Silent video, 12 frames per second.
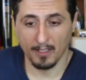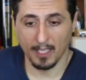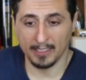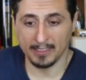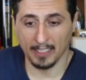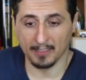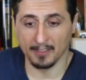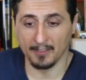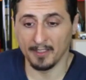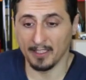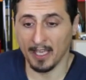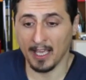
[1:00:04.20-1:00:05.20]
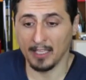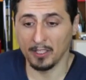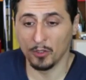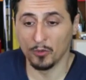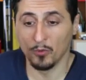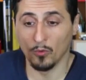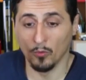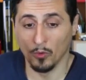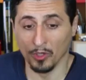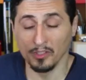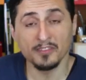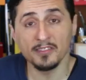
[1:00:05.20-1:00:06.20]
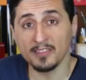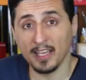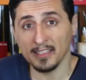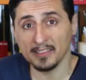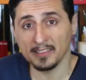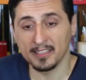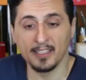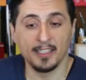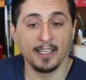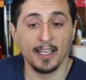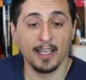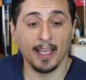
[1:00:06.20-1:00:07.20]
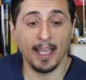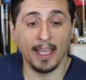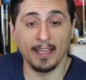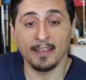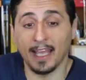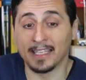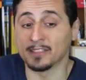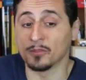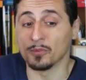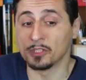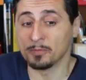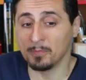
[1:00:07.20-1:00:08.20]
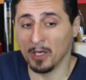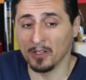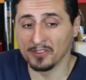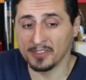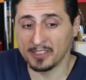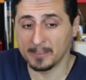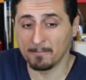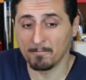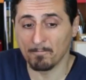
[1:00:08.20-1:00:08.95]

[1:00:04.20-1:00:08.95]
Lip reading: exactly the hello world text, and as a response,